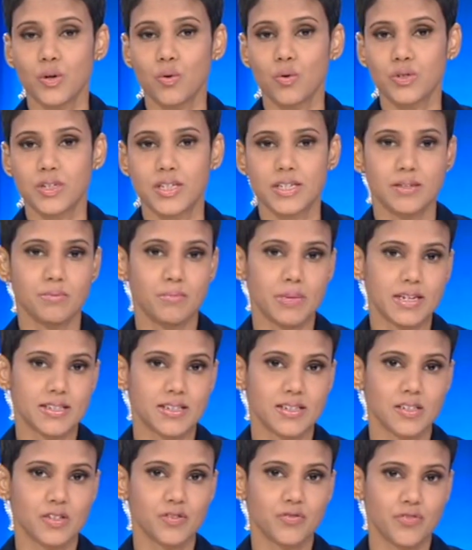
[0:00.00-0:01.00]
Austin makes
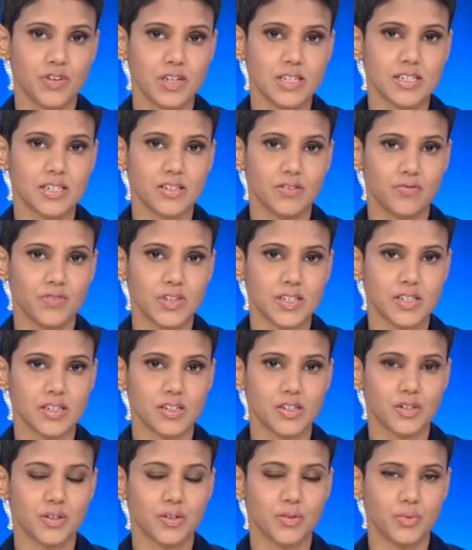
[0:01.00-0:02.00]
his first
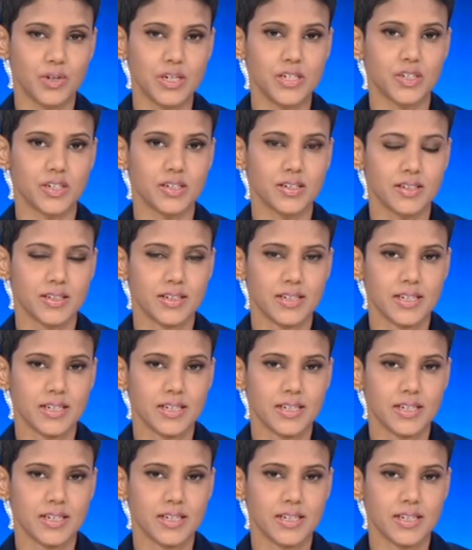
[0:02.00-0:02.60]
visit to the region.